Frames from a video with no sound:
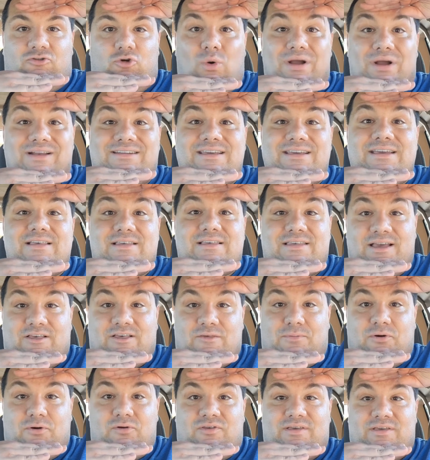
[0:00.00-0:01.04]

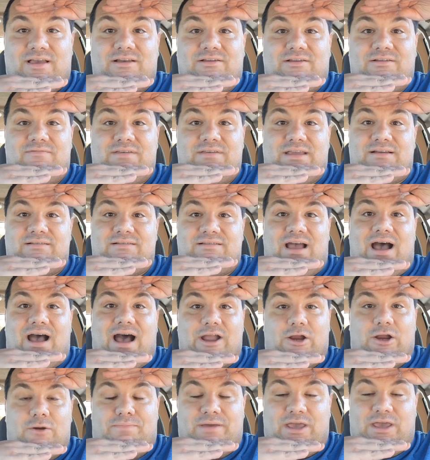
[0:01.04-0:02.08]
26% of the
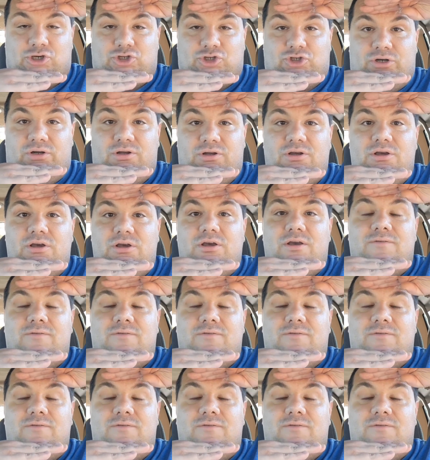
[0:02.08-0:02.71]
entire picture.